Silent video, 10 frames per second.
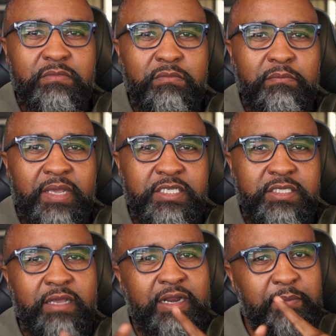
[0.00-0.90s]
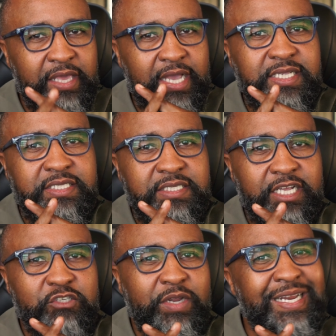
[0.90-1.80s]
makes, and I mean X as in
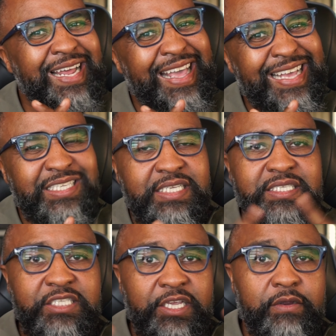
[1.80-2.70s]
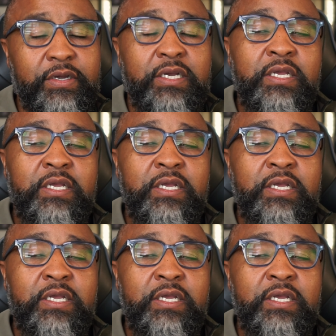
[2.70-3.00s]
X-ray, not S as in Sierra,